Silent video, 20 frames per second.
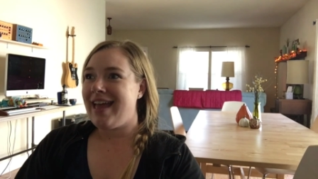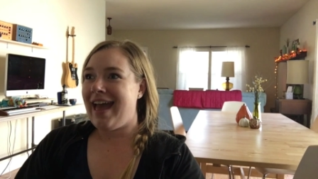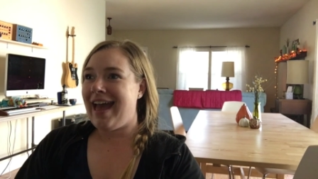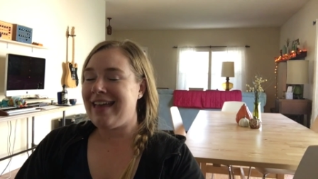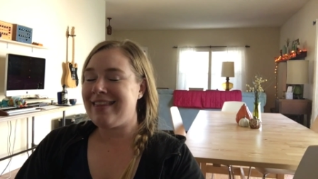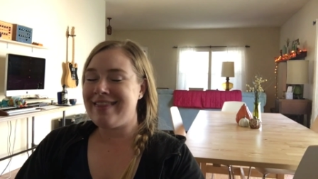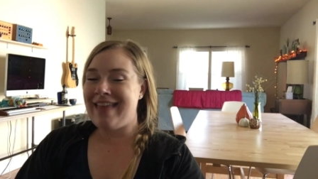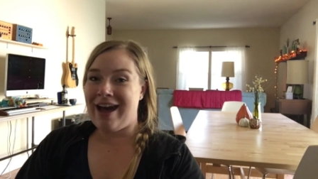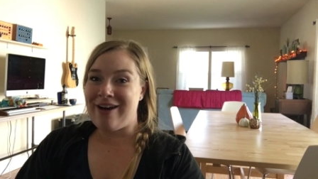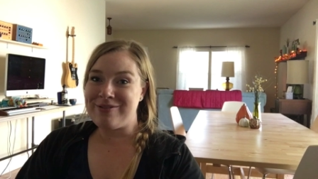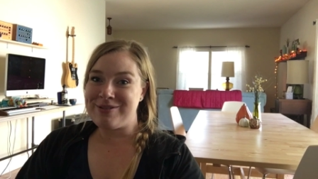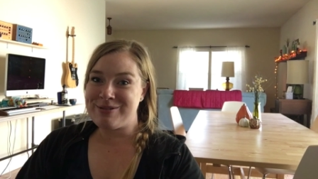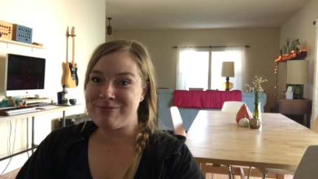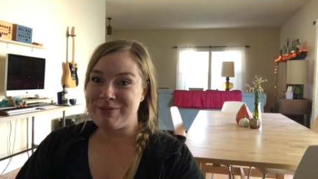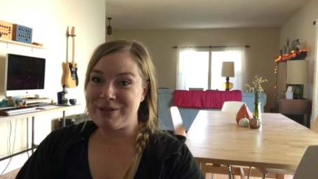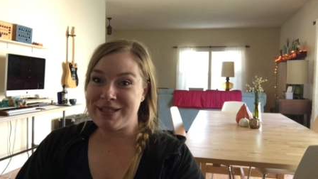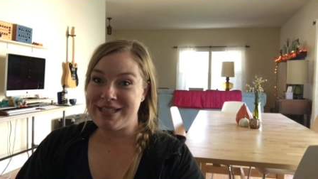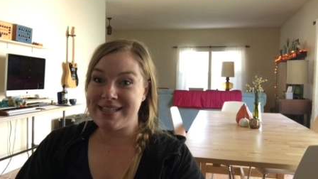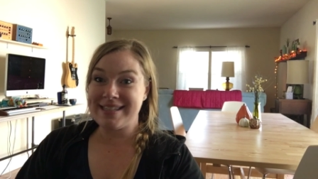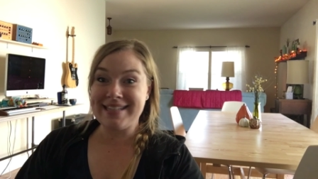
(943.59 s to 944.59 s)
And that was
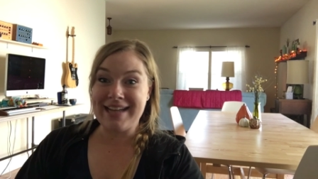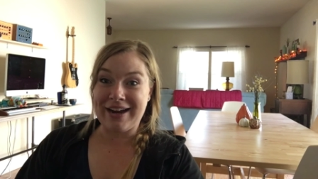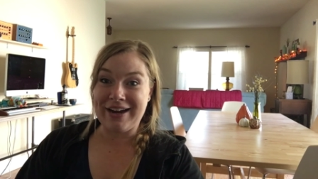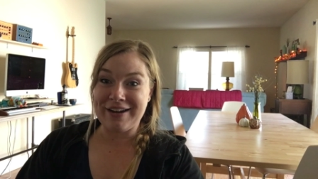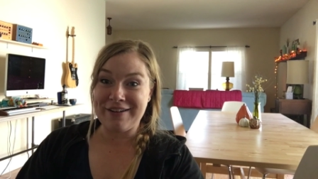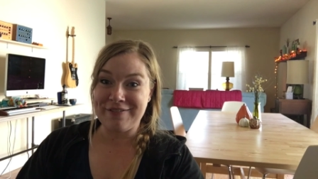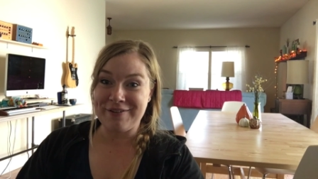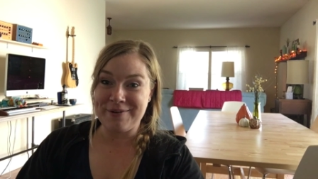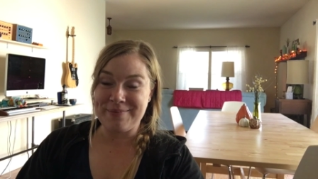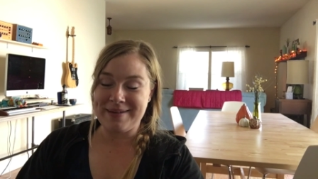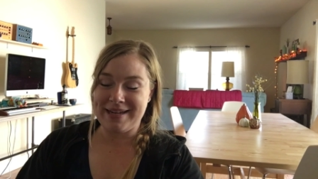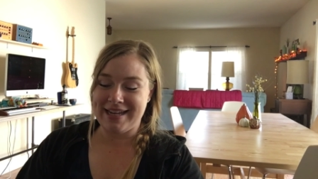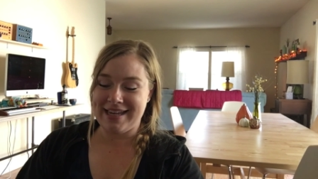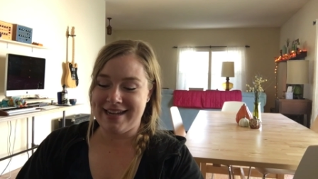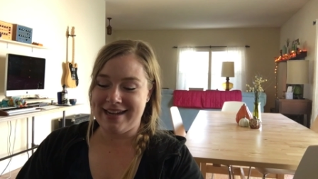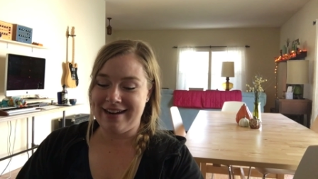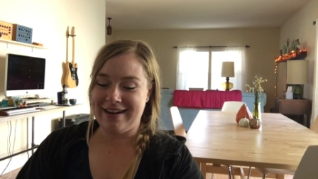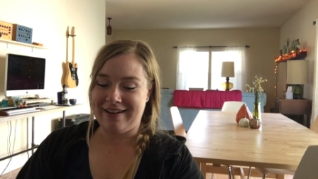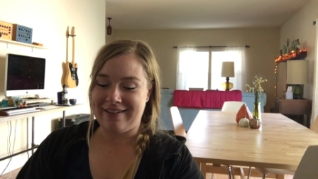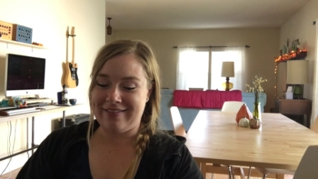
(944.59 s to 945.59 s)
really scary for me to
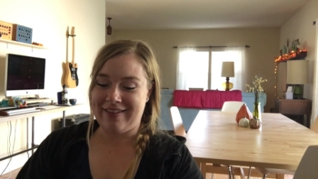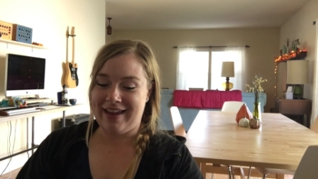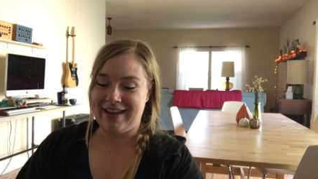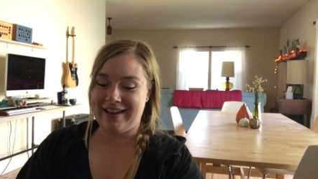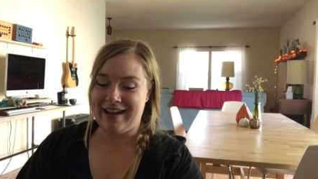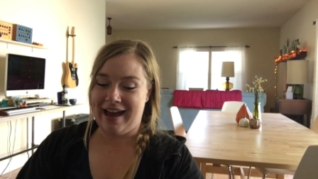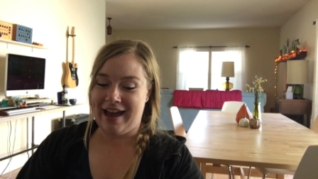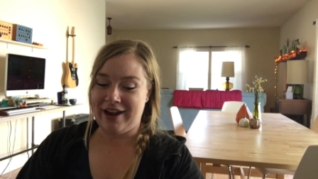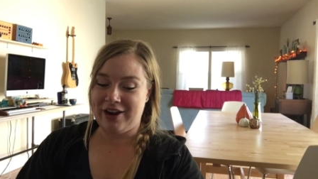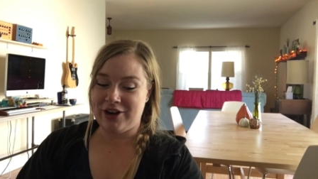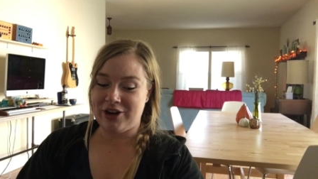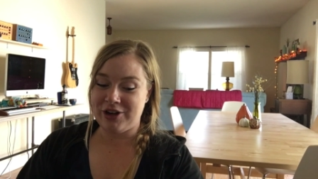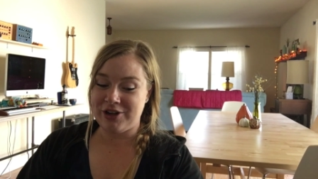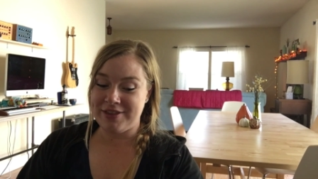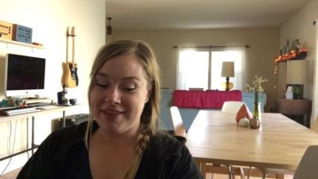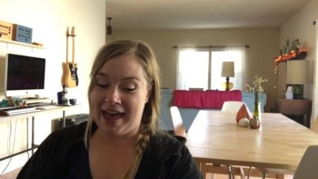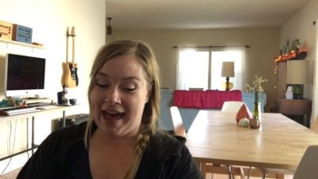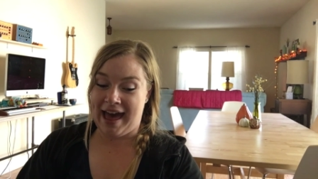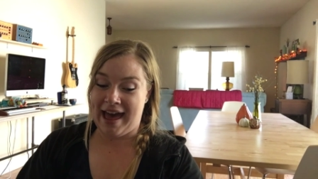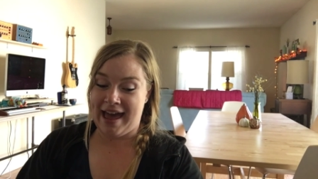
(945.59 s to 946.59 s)
hear. Like, I
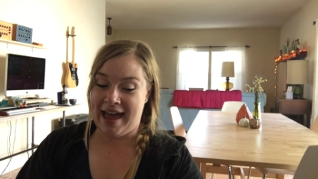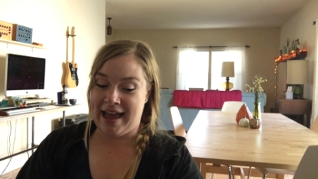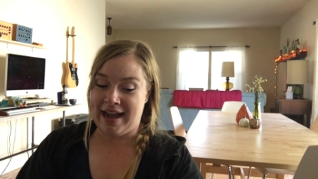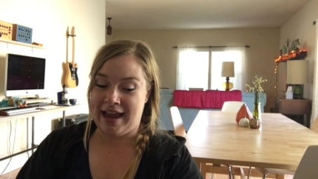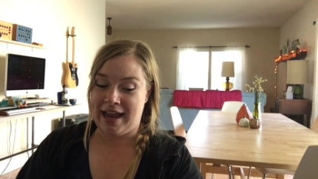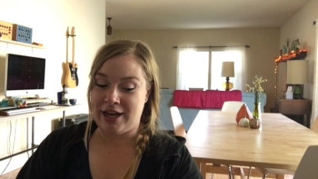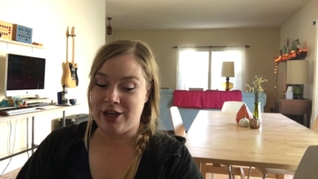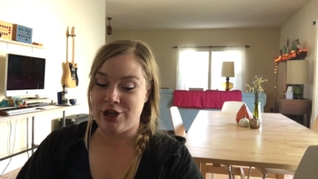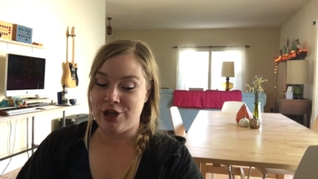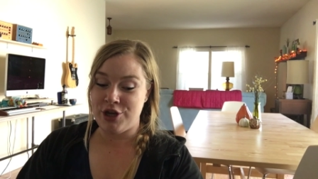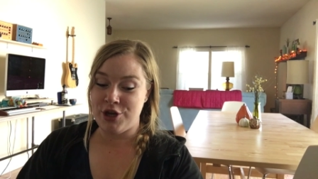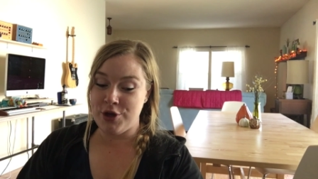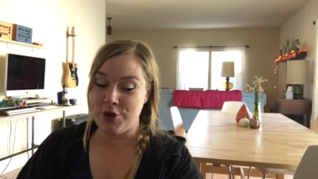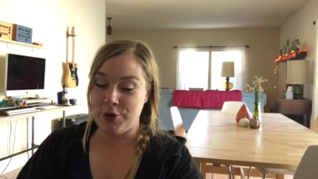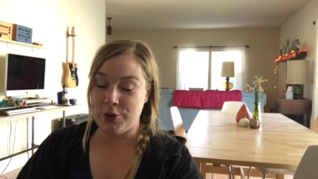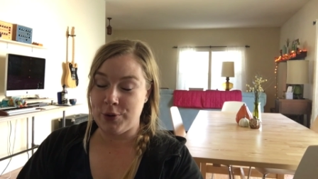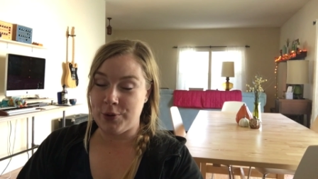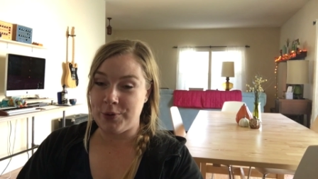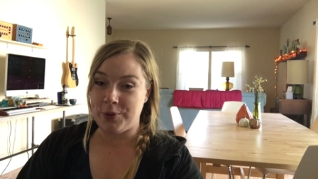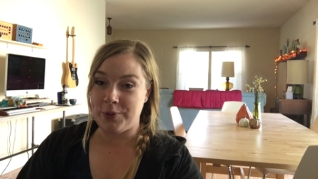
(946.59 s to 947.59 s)
heard that and I
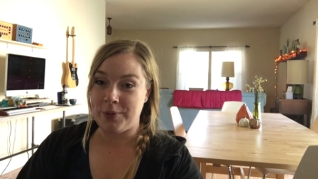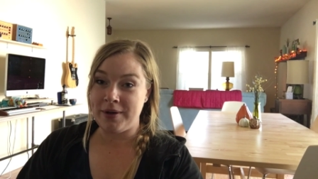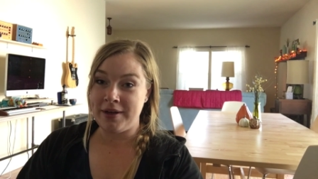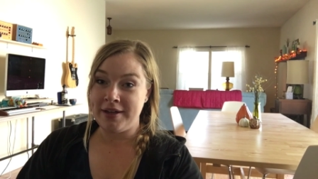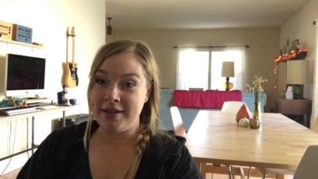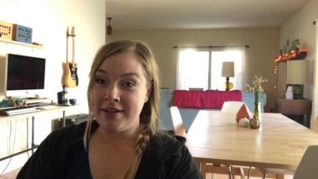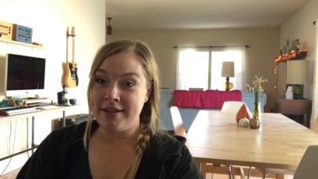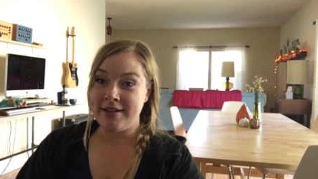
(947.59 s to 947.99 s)
knew